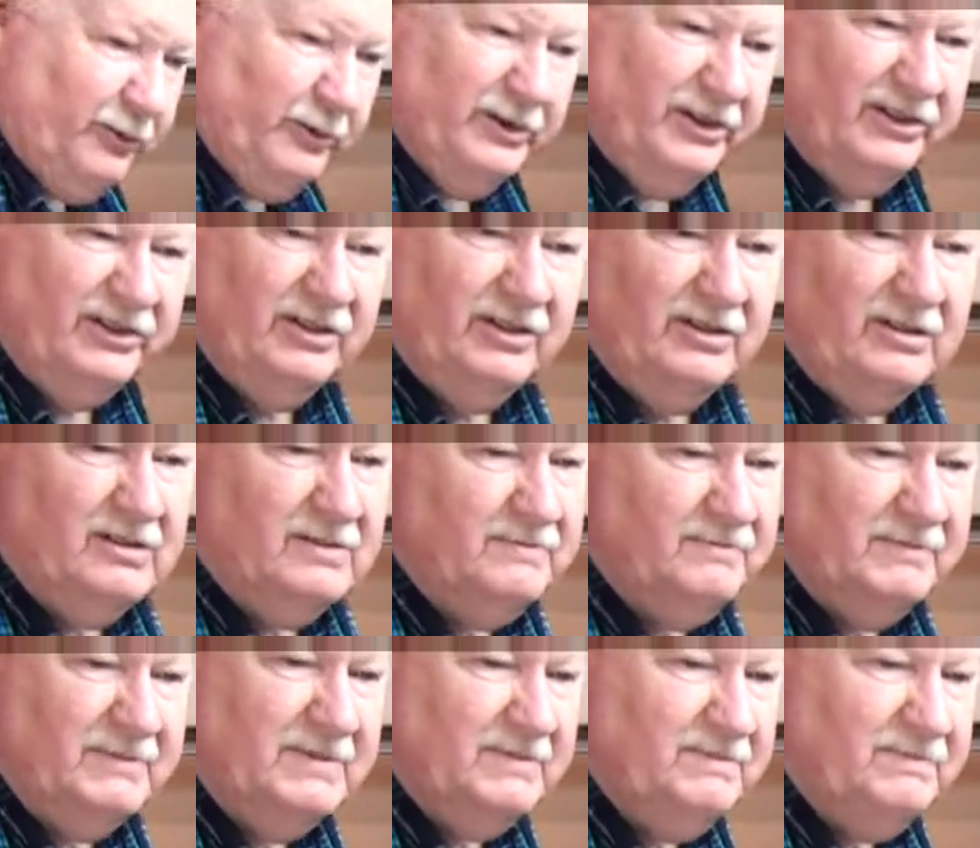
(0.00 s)
the shelf
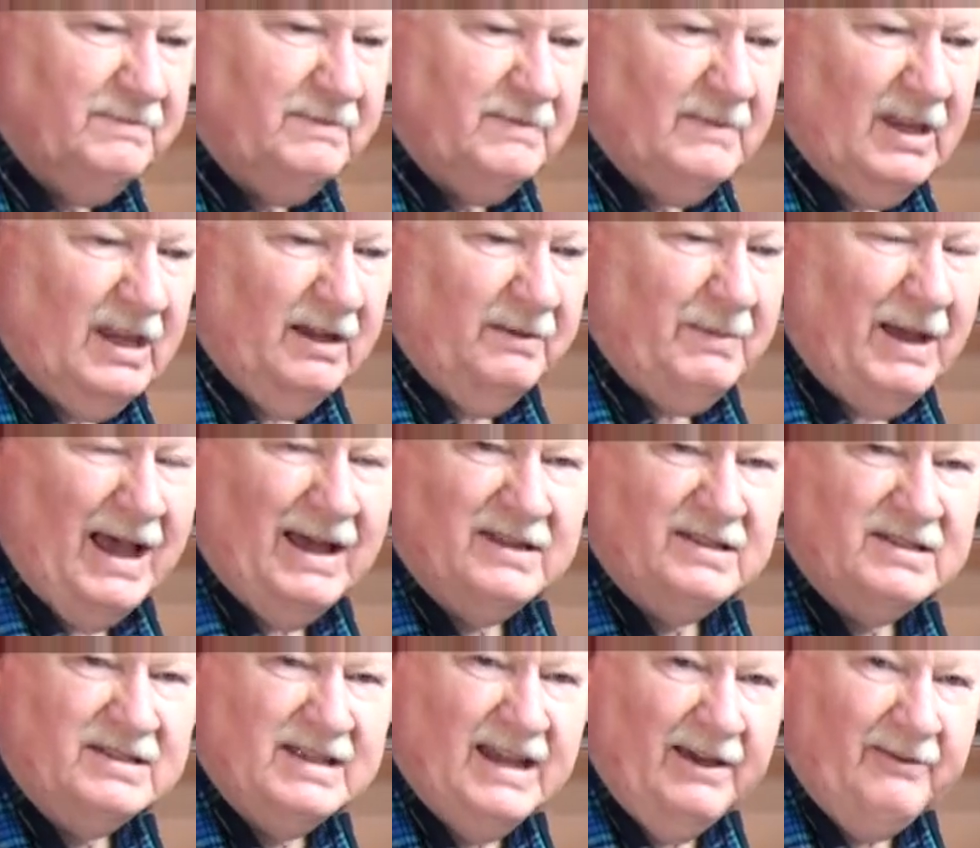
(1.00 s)
was
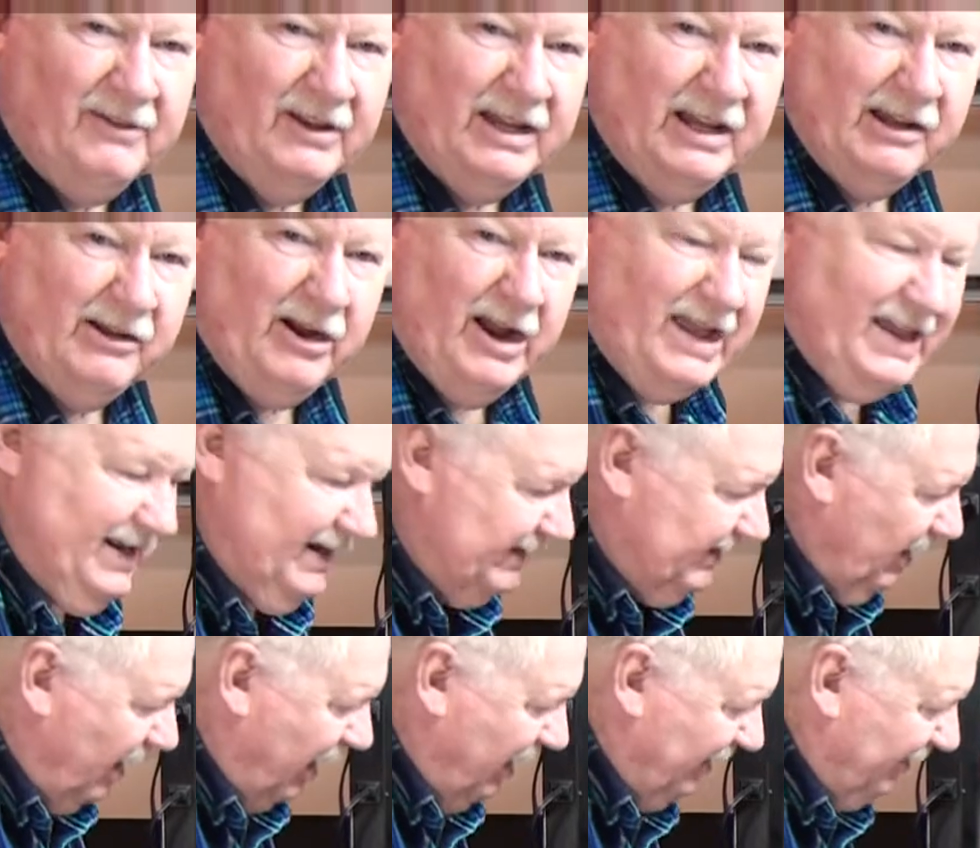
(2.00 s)
about
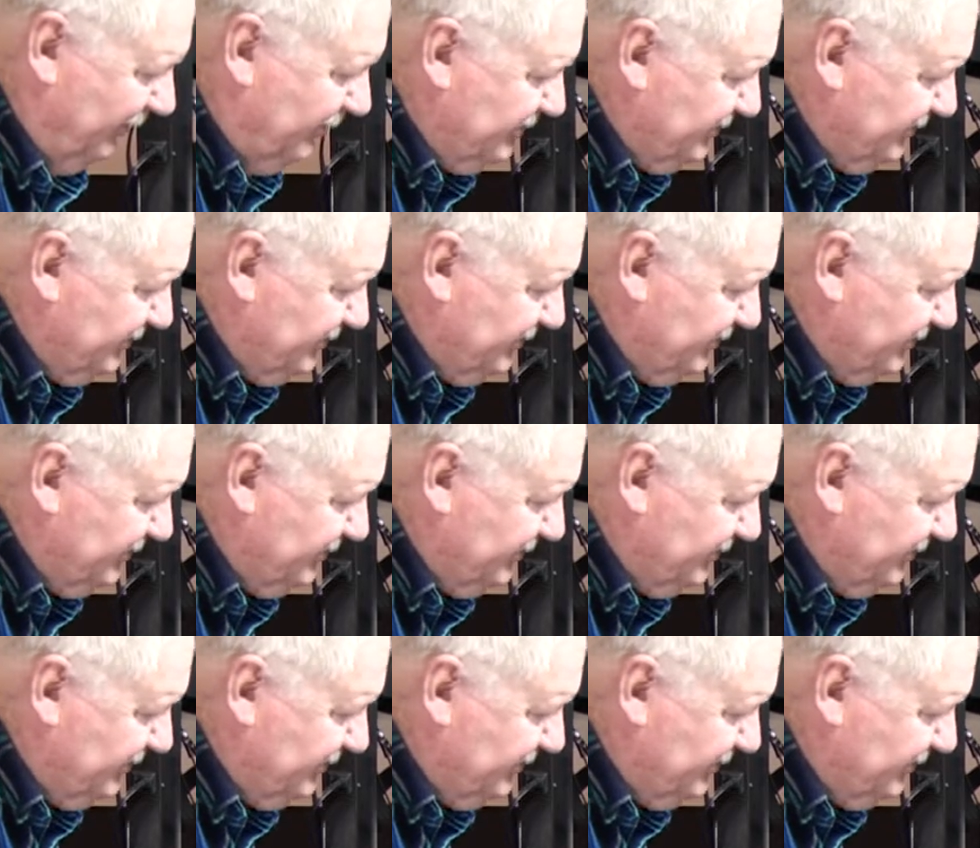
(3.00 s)
70 or 80